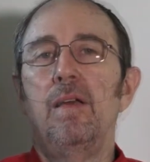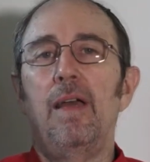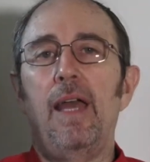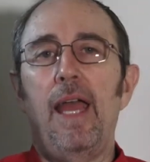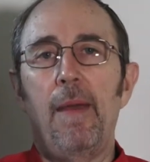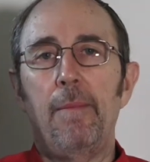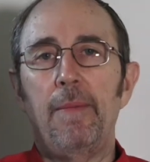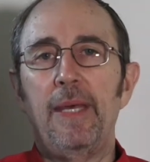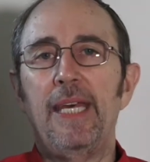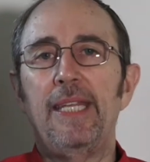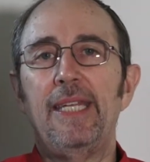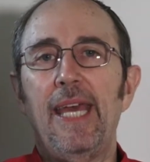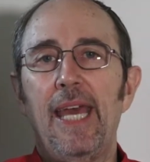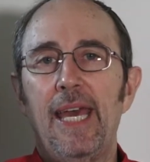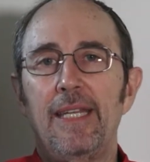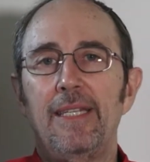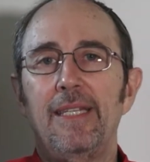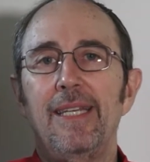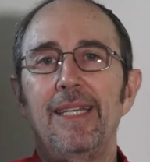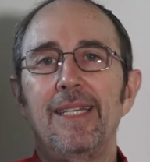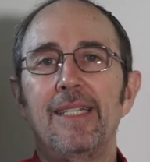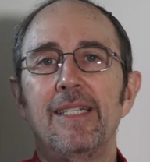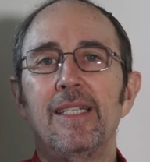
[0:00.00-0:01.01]

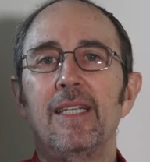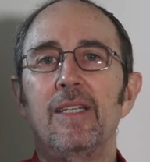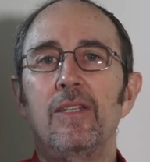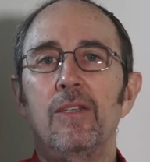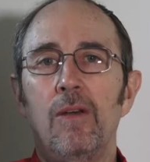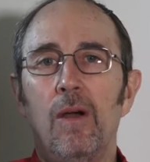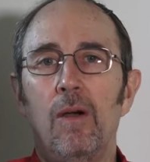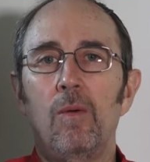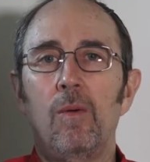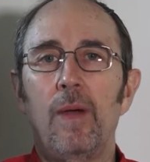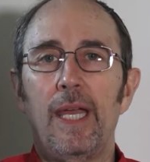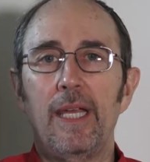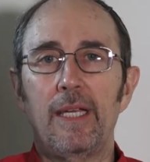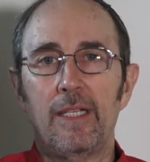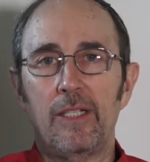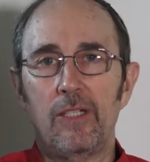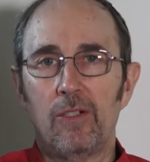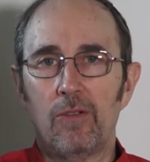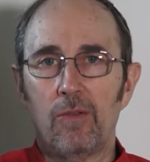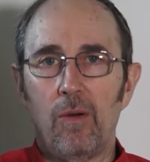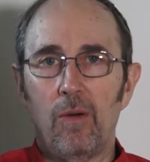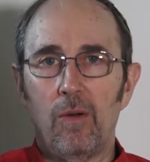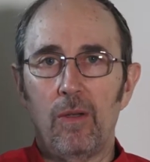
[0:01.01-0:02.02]
MNN is in no way
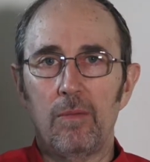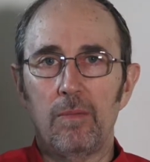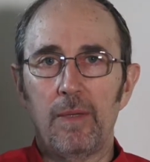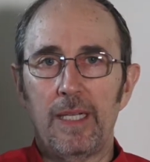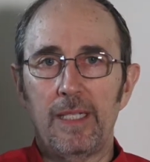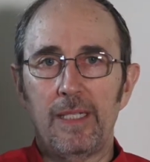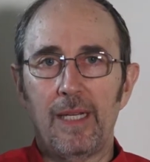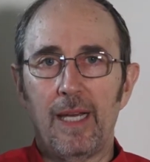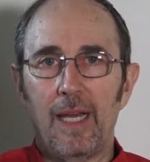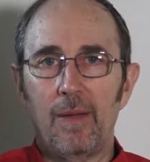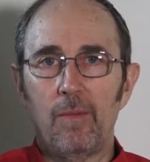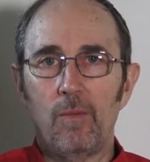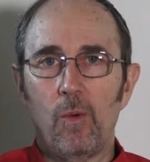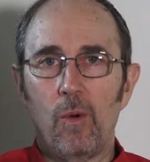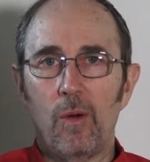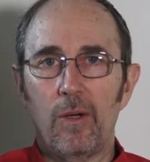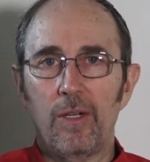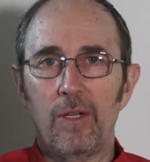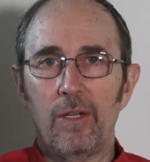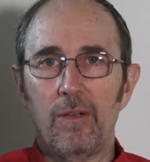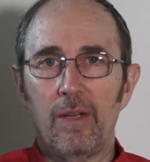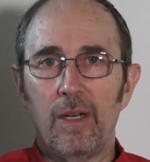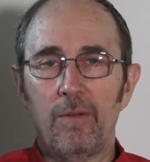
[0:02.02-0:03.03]
controlled by Time
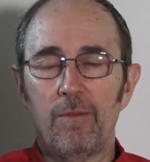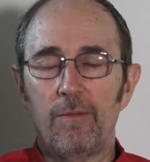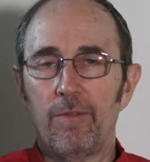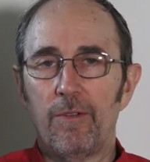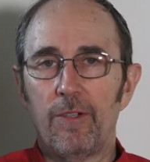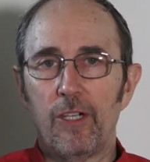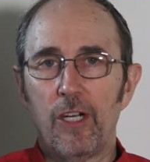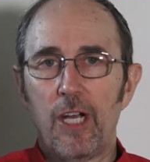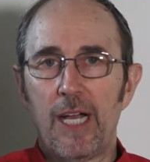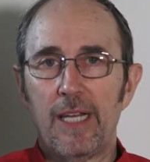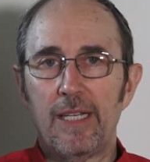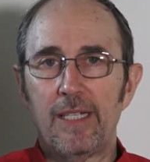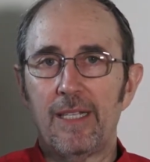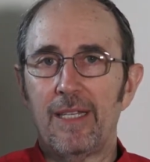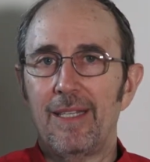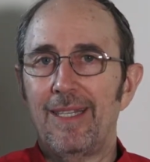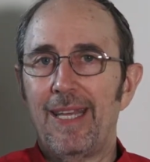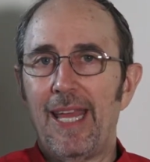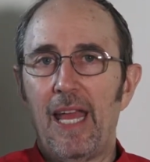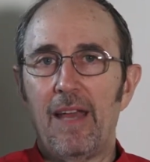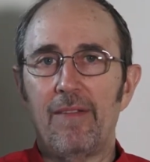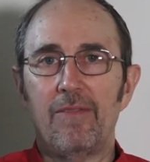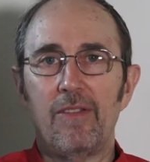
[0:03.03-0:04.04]
Warner and
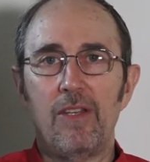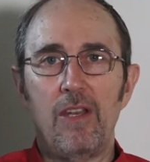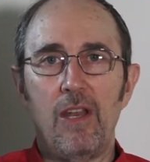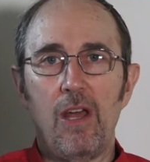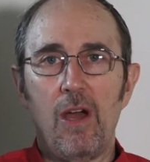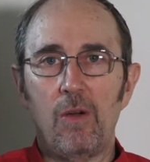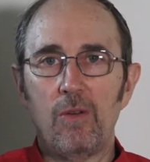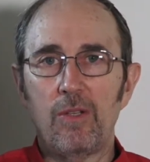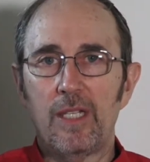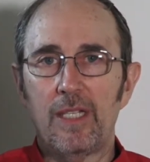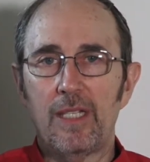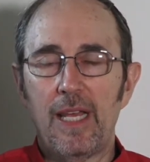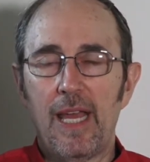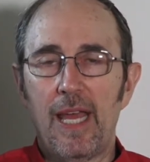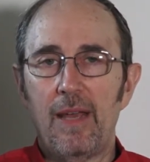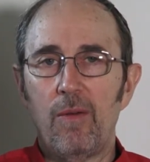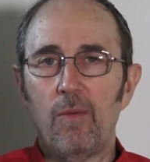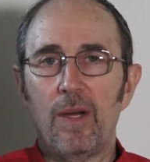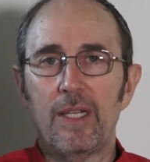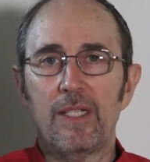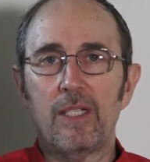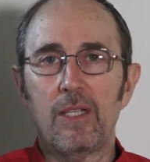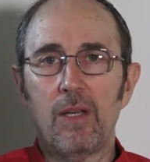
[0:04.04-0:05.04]
Verizon. They have no say
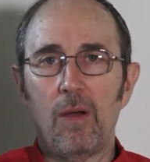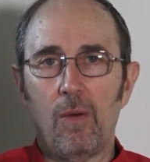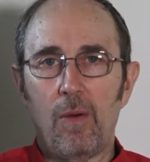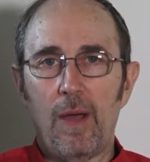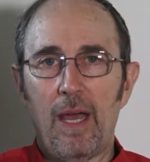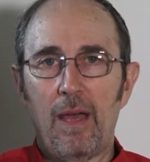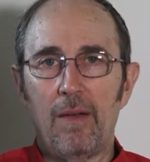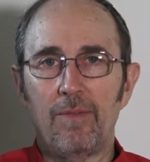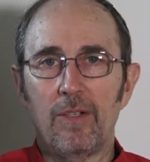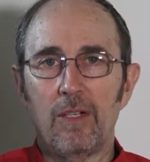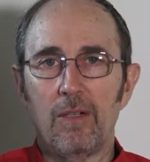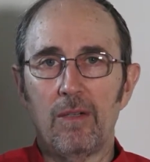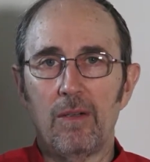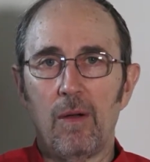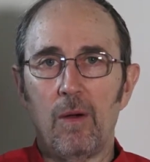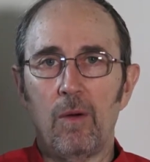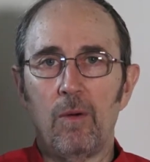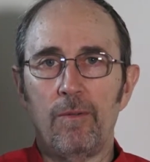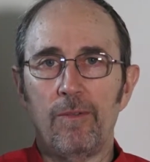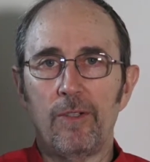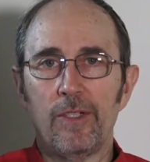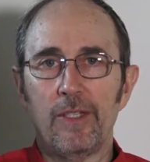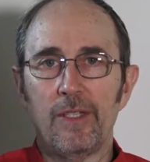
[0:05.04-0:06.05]
whatsoever
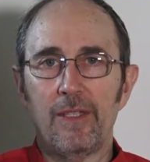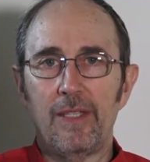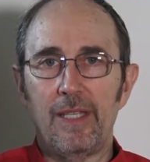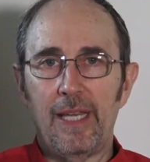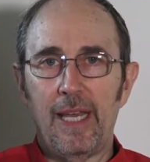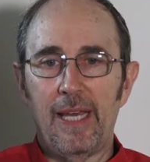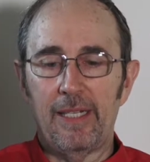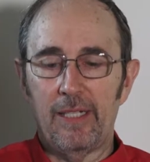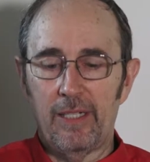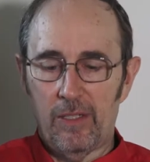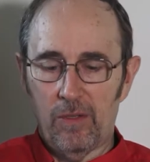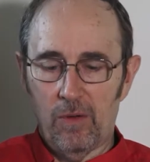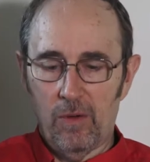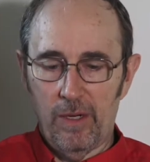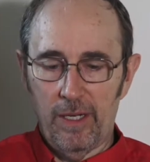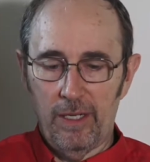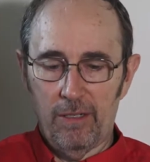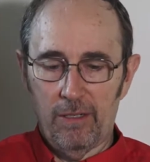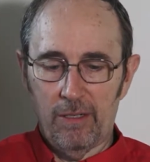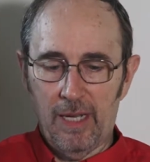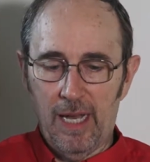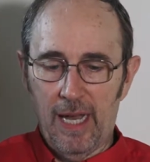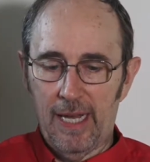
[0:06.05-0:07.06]
over the
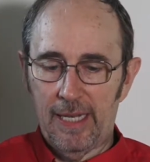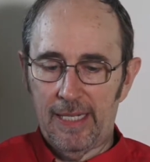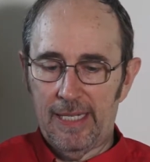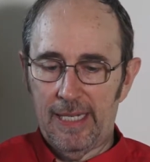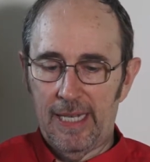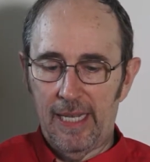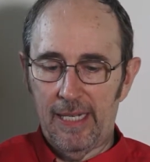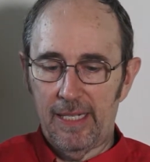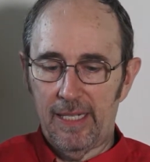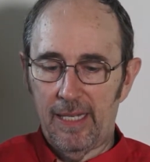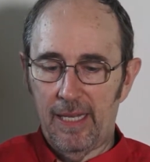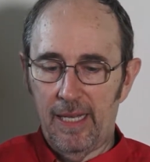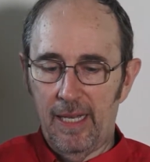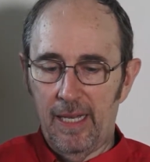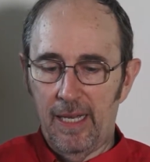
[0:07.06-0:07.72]
editorial content.